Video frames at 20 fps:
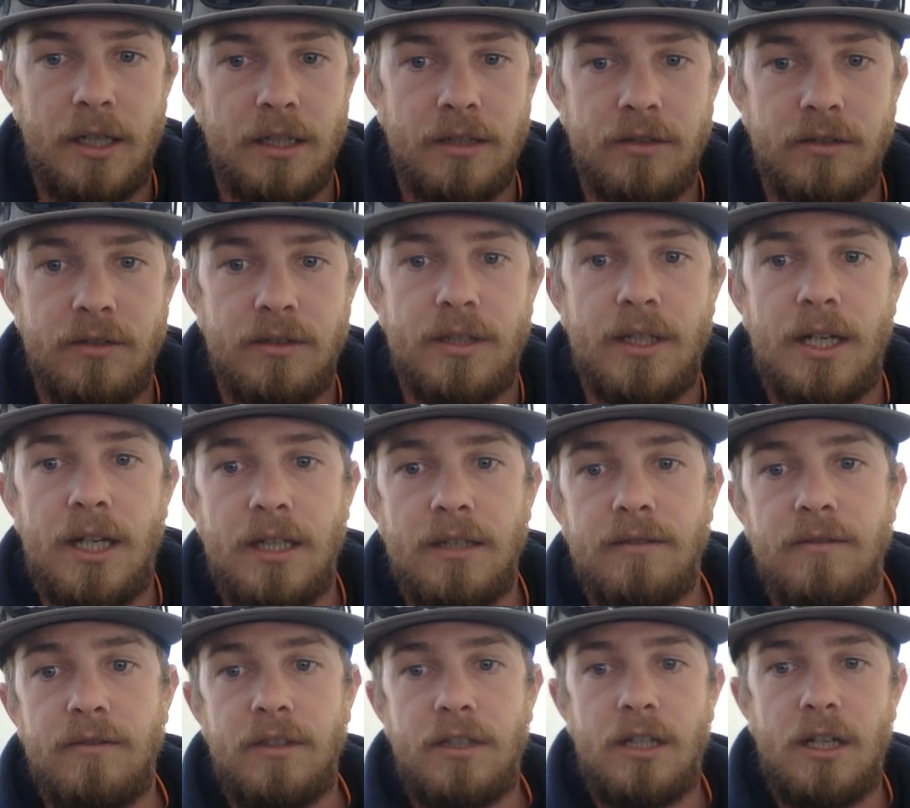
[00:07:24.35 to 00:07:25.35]

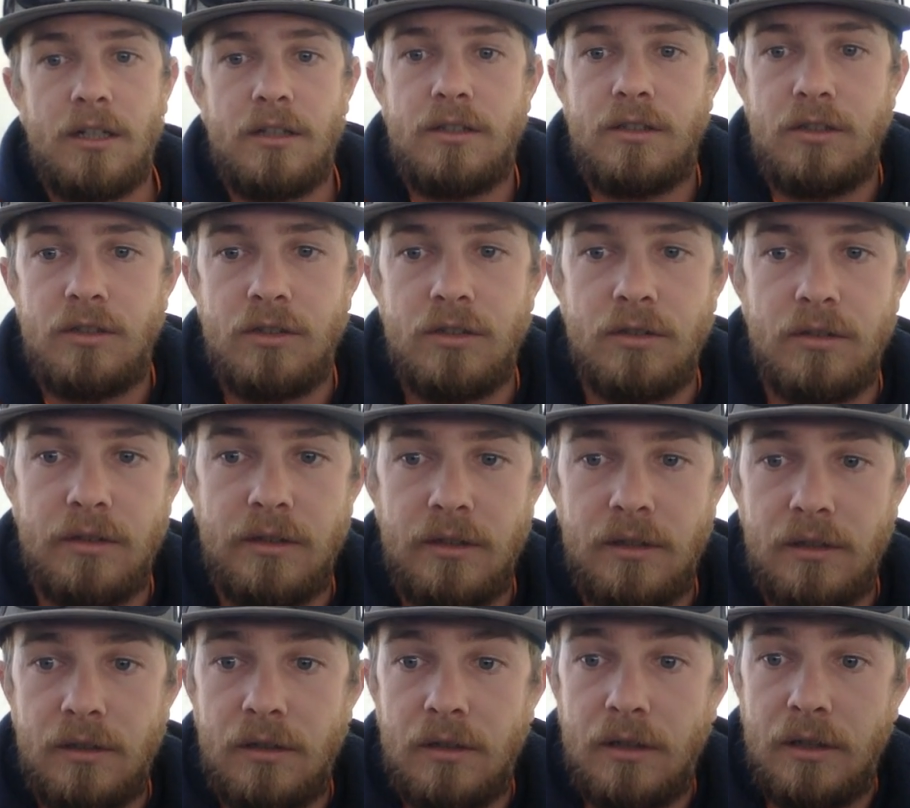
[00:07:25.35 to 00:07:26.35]
exercise of the
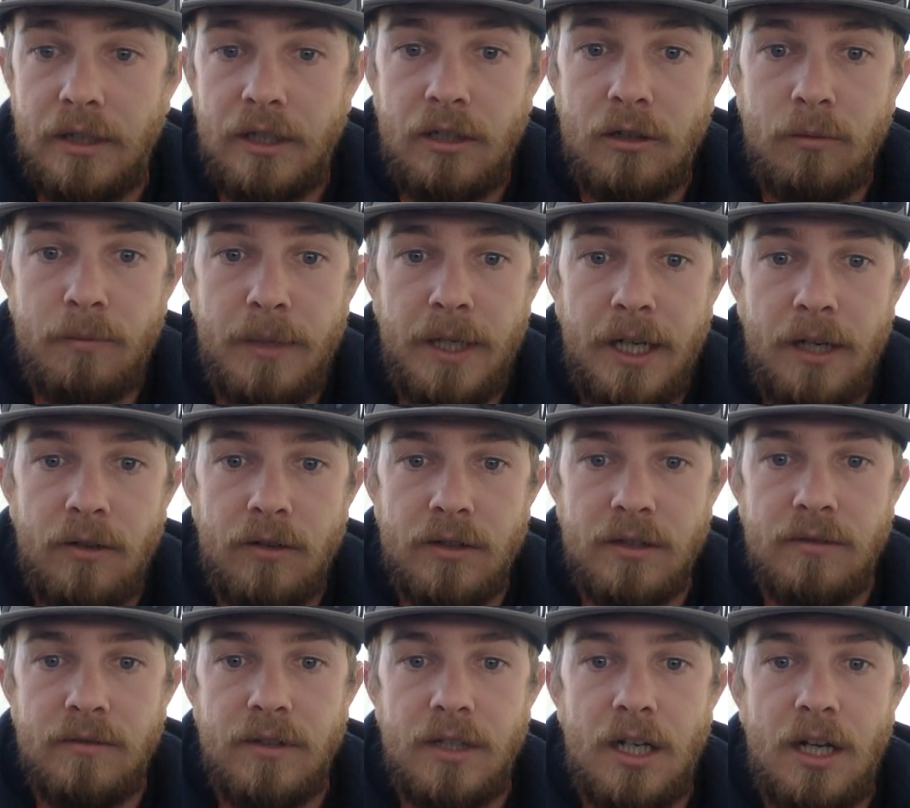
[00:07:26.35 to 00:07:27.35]
constitutional or legal
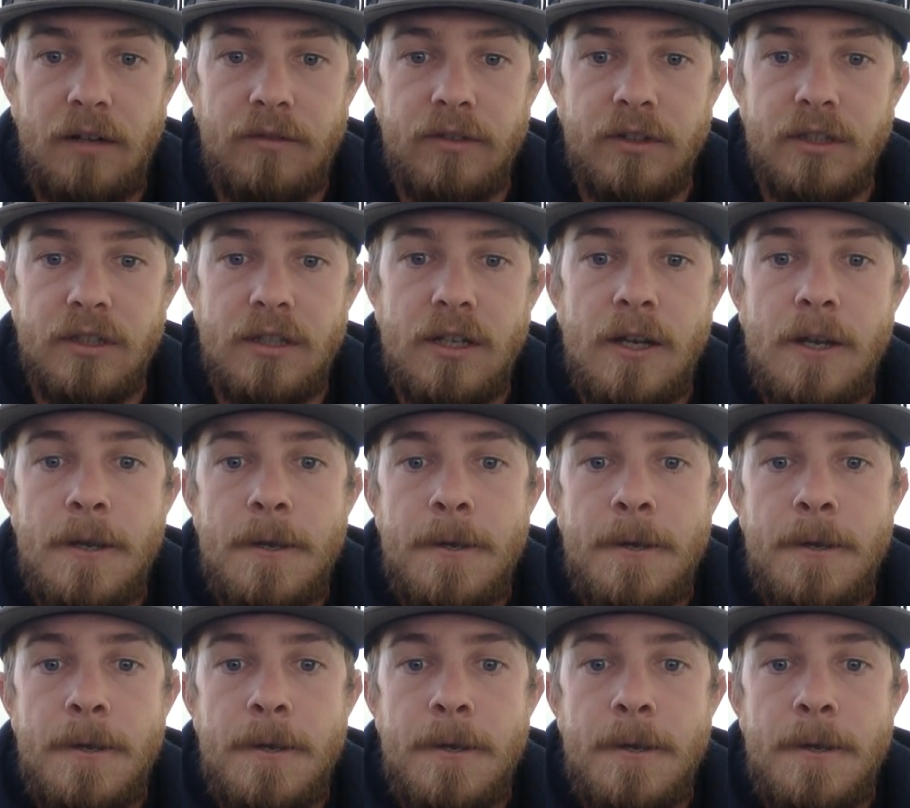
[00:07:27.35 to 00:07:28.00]
powers of the office.